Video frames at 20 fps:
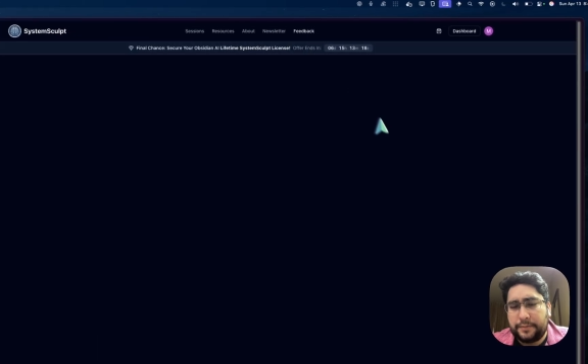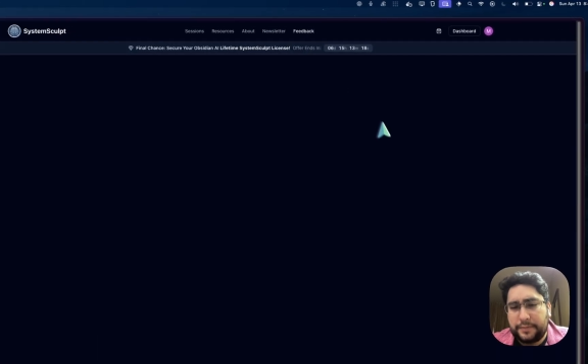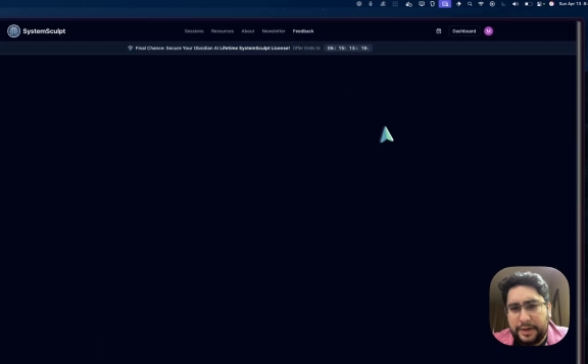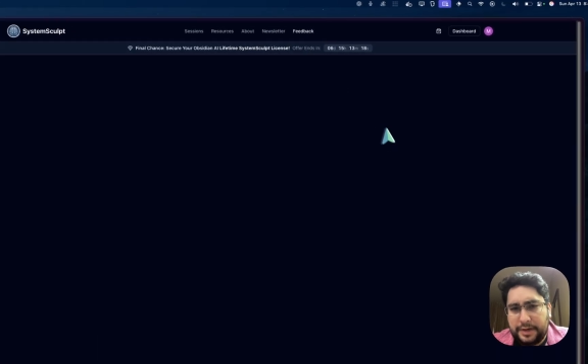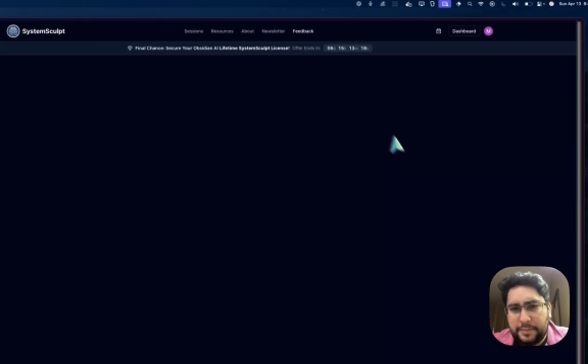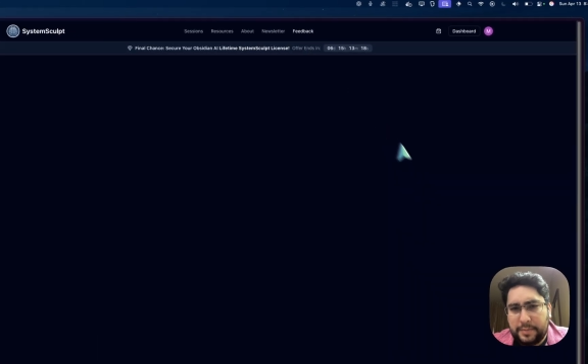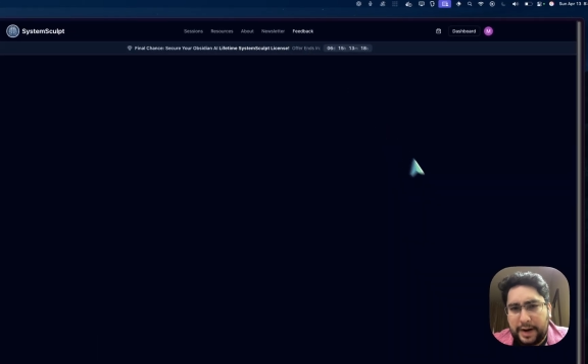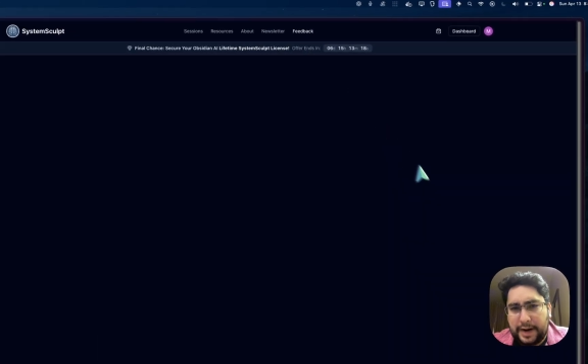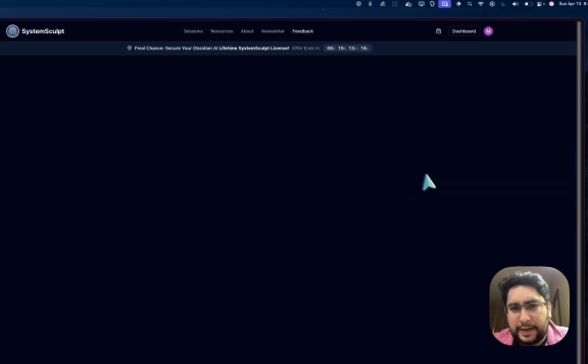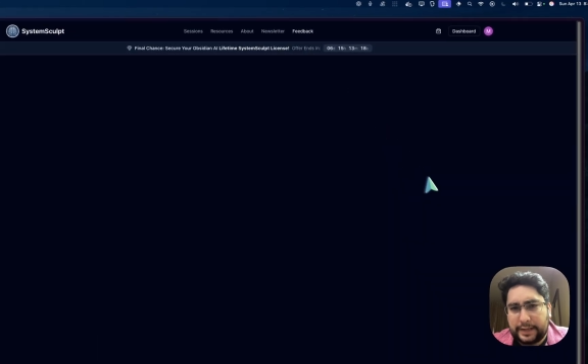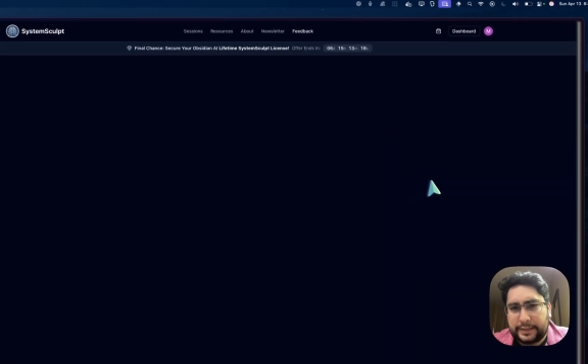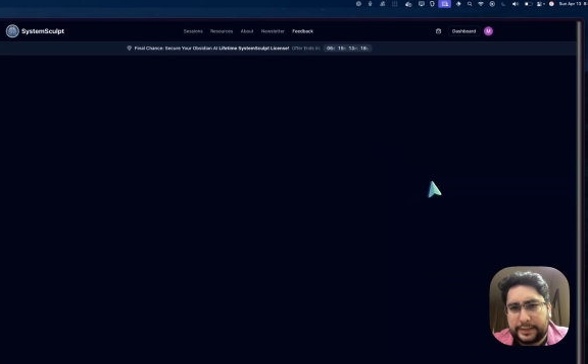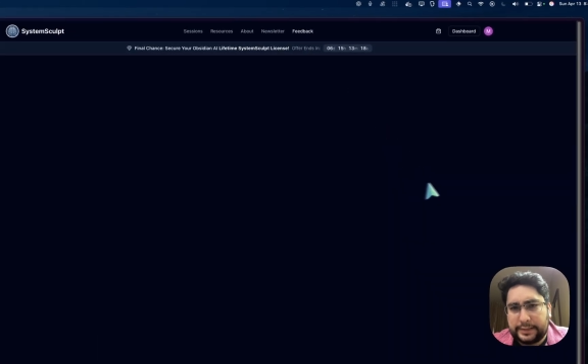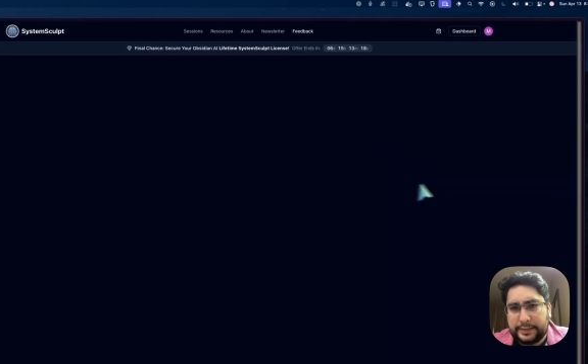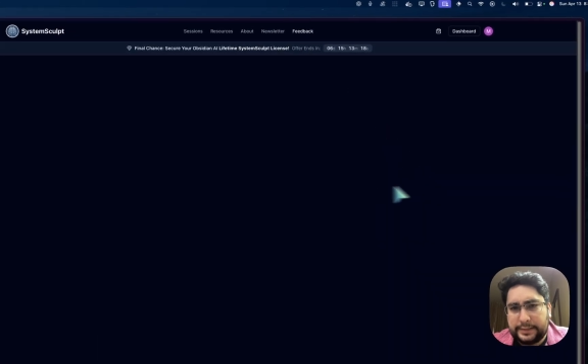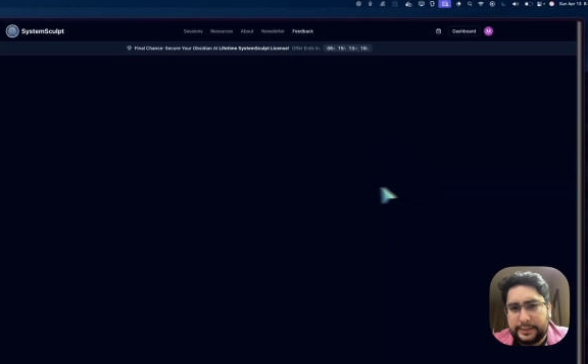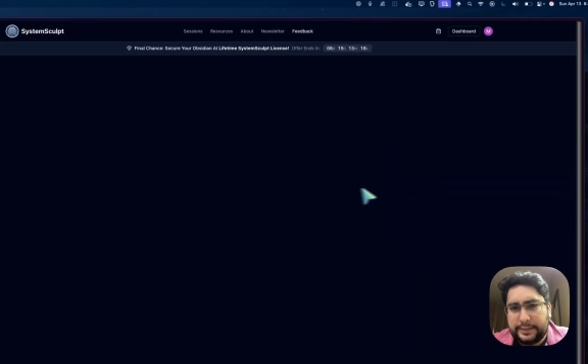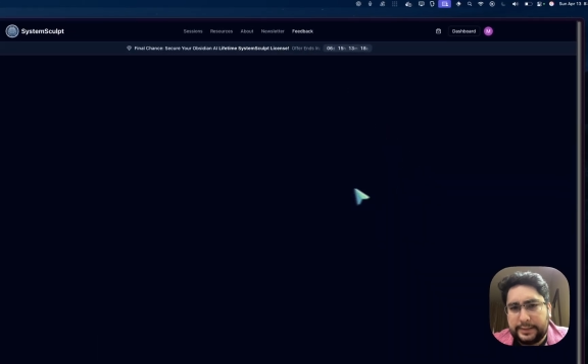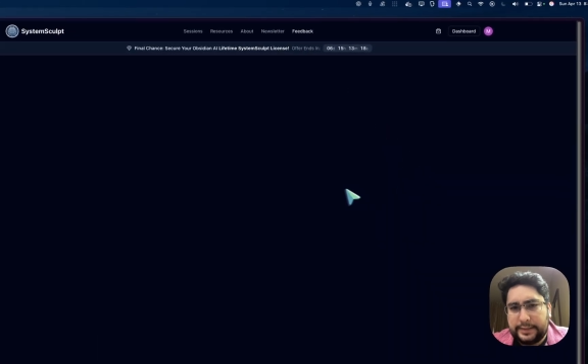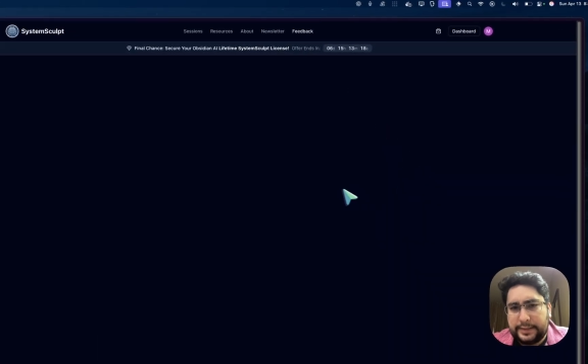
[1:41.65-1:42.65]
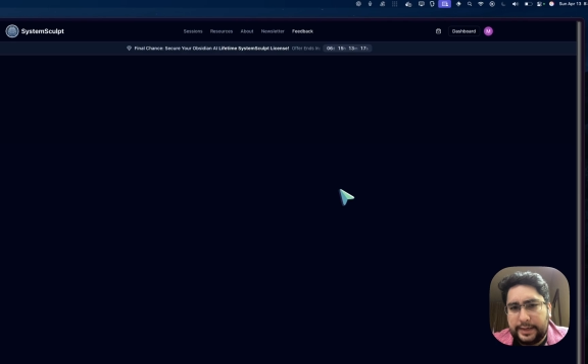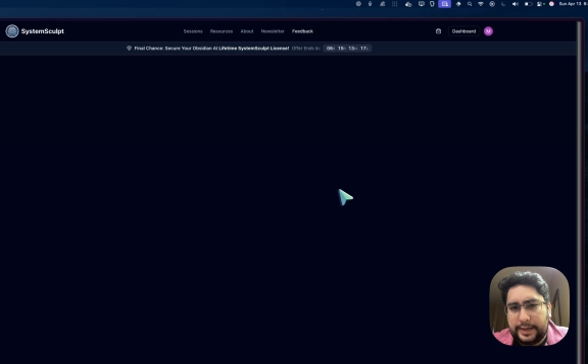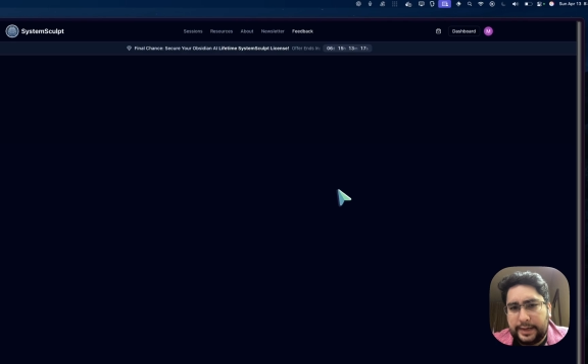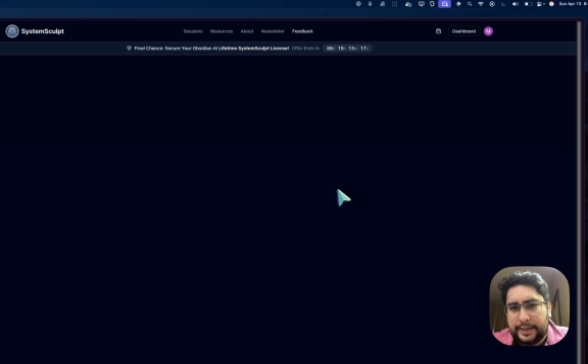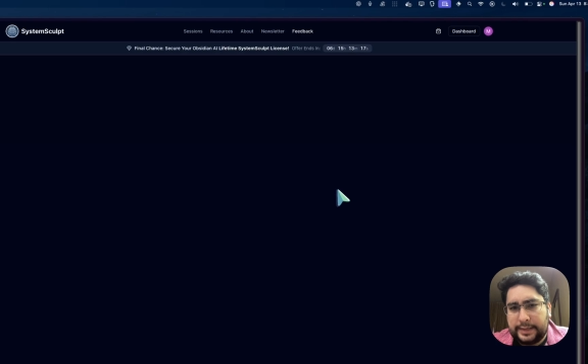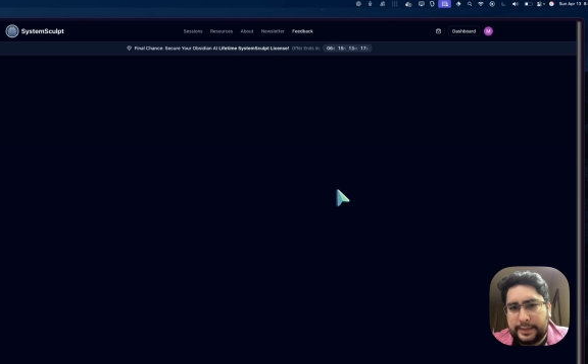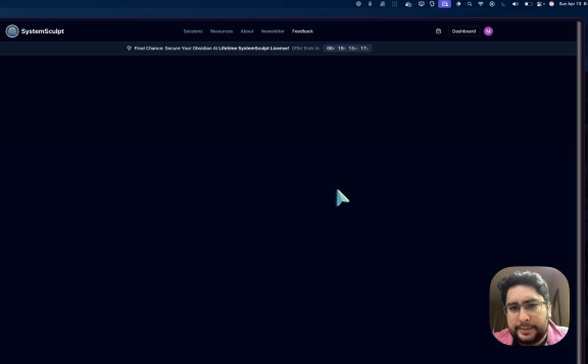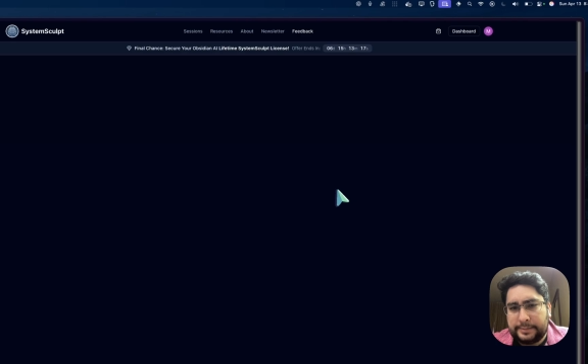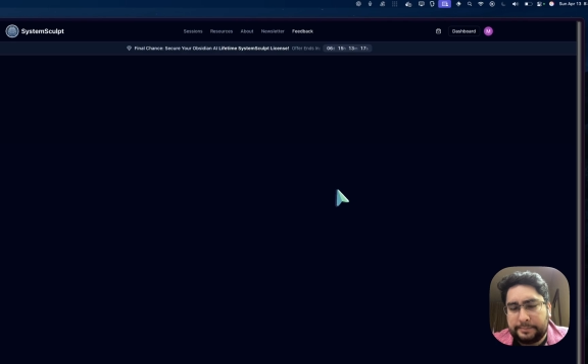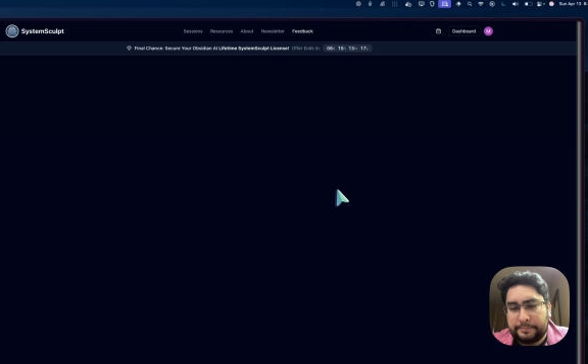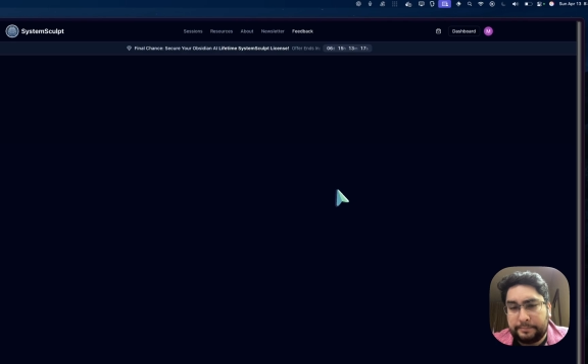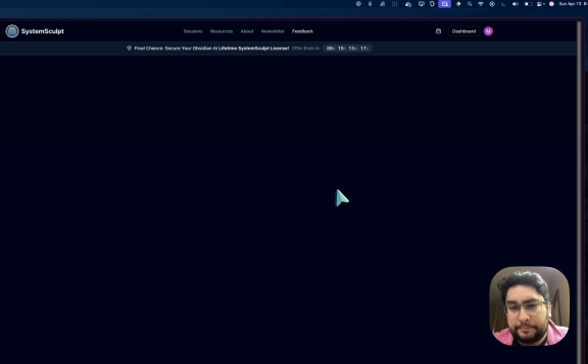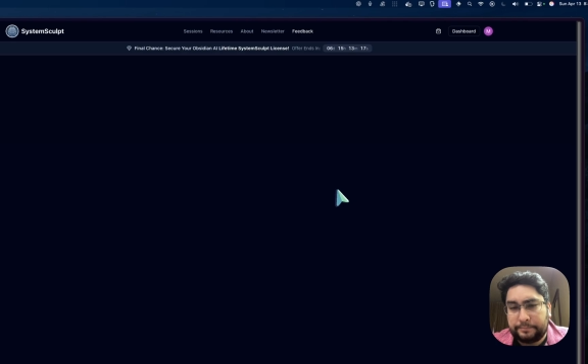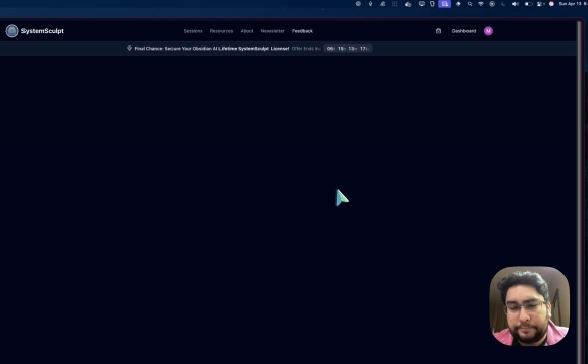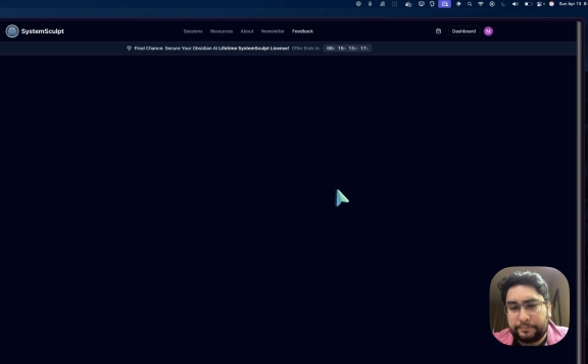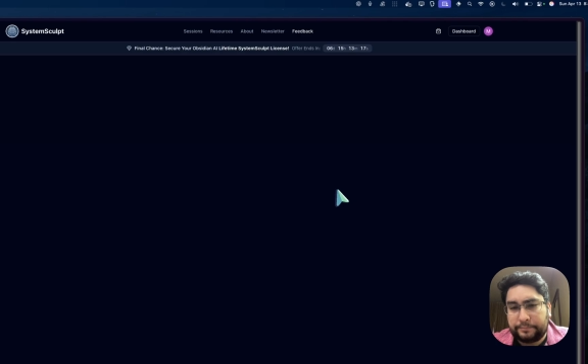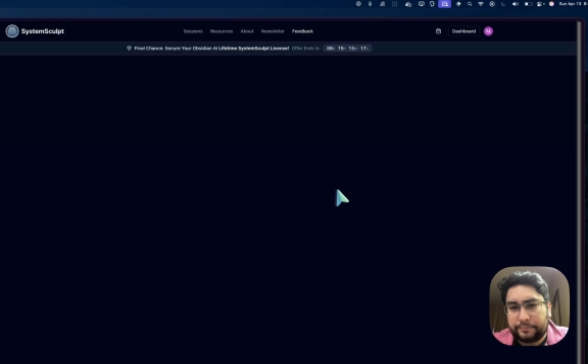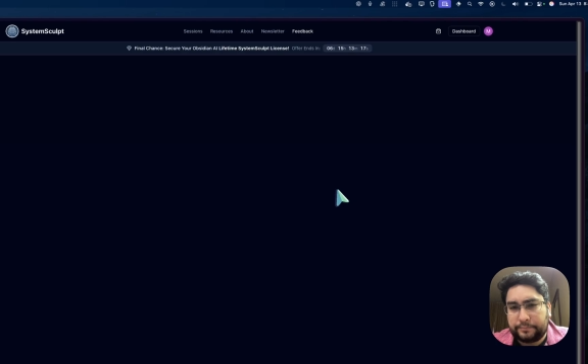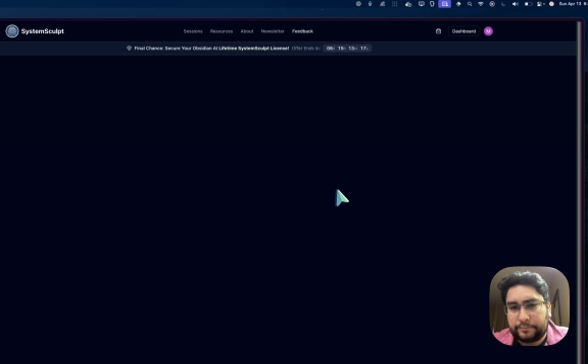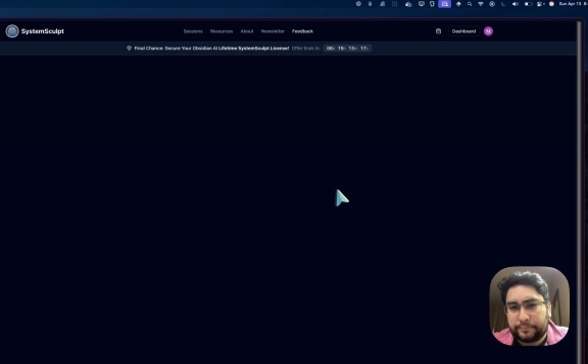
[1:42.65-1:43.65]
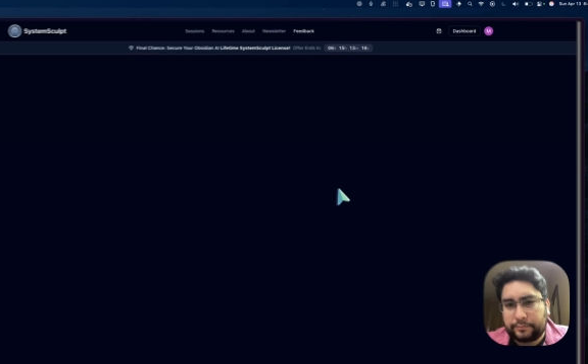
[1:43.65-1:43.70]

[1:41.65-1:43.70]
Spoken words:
feedback. I'm